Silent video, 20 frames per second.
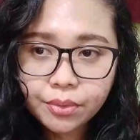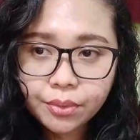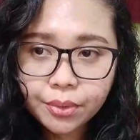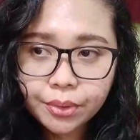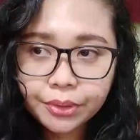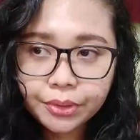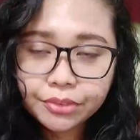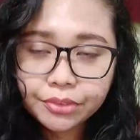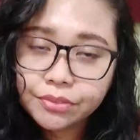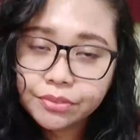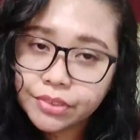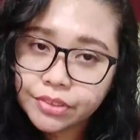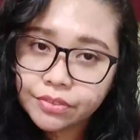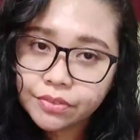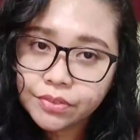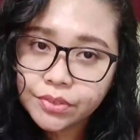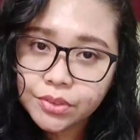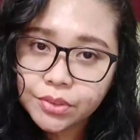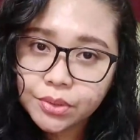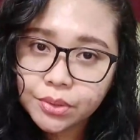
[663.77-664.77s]
for your
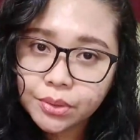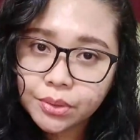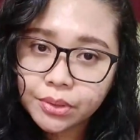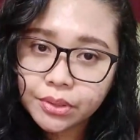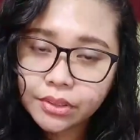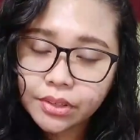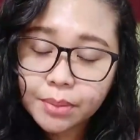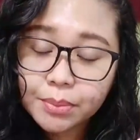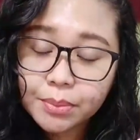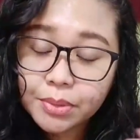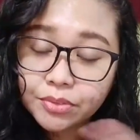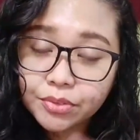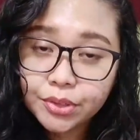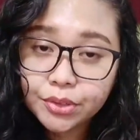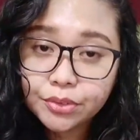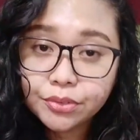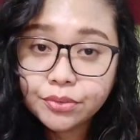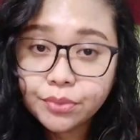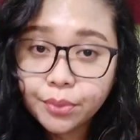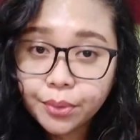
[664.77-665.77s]
for
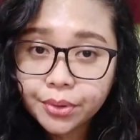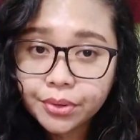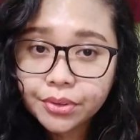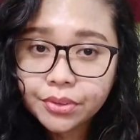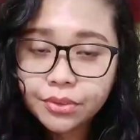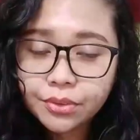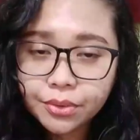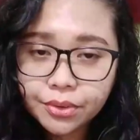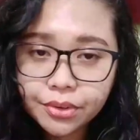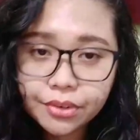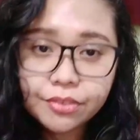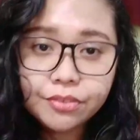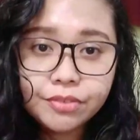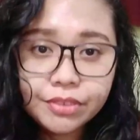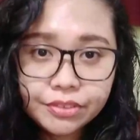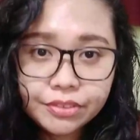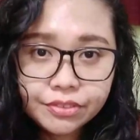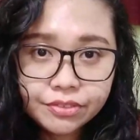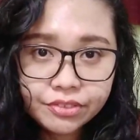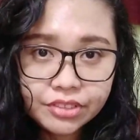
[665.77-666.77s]
your 4th or
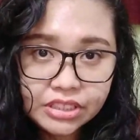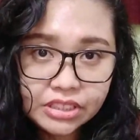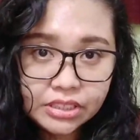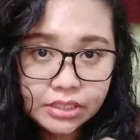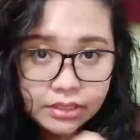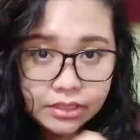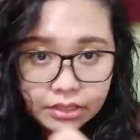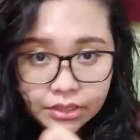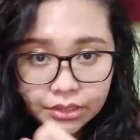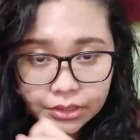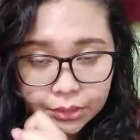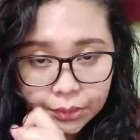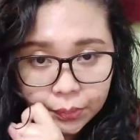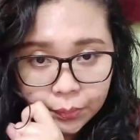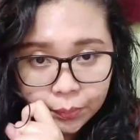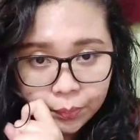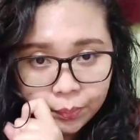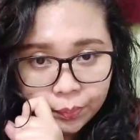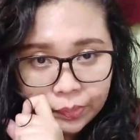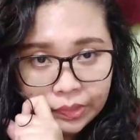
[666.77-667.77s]
5th year.
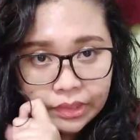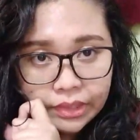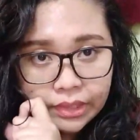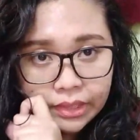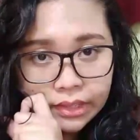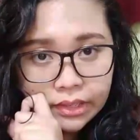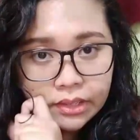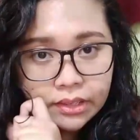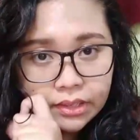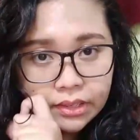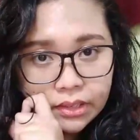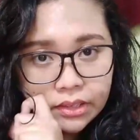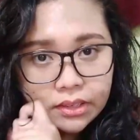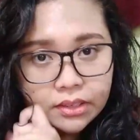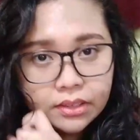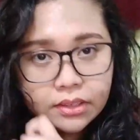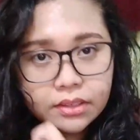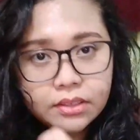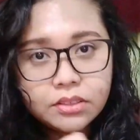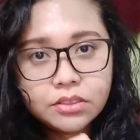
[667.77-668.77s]

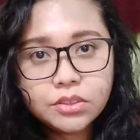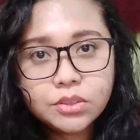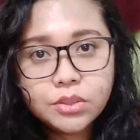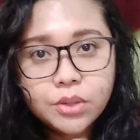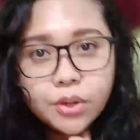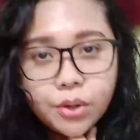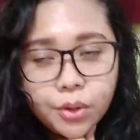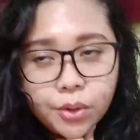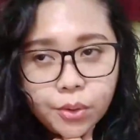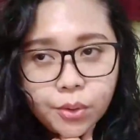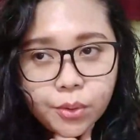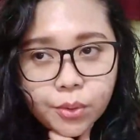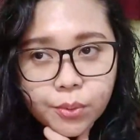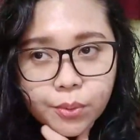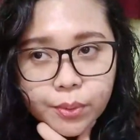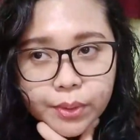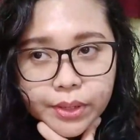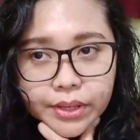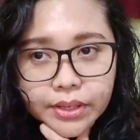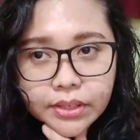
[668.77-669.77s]

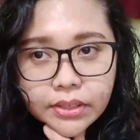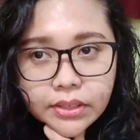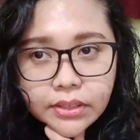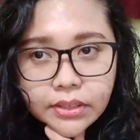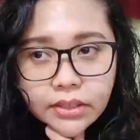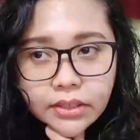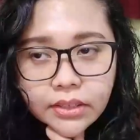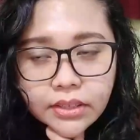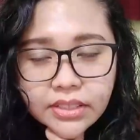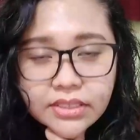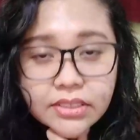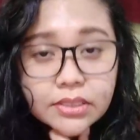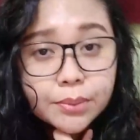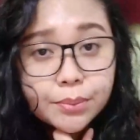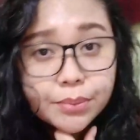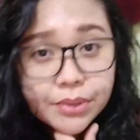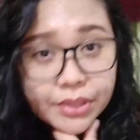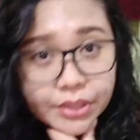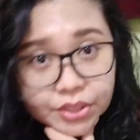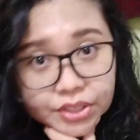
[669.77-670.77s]
So it's
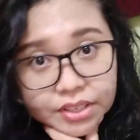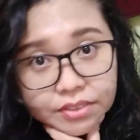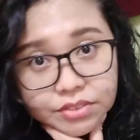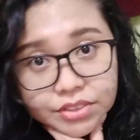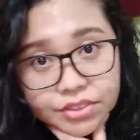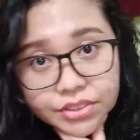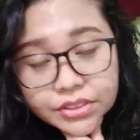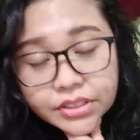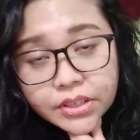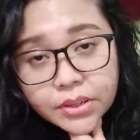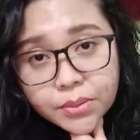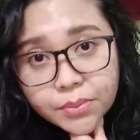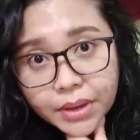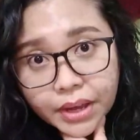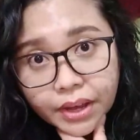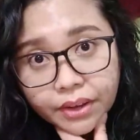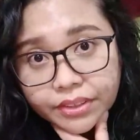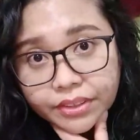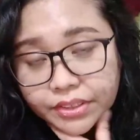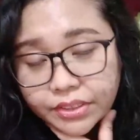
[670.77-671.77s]
something you have to think
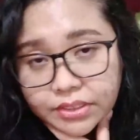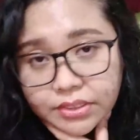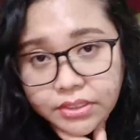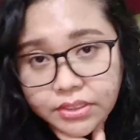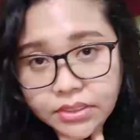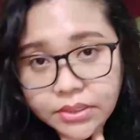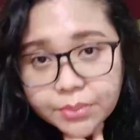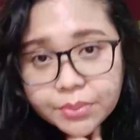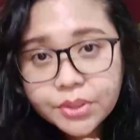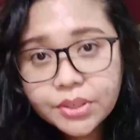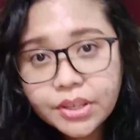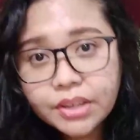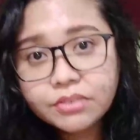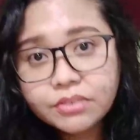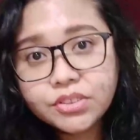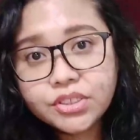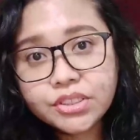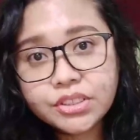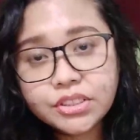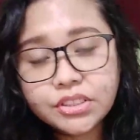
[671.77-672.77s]
about. Something you
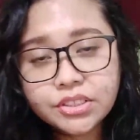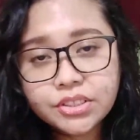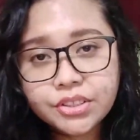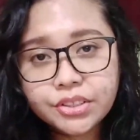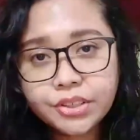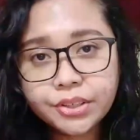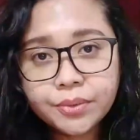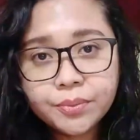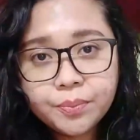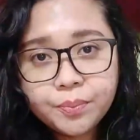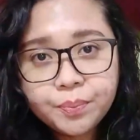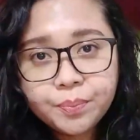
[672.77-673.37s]
have to consider.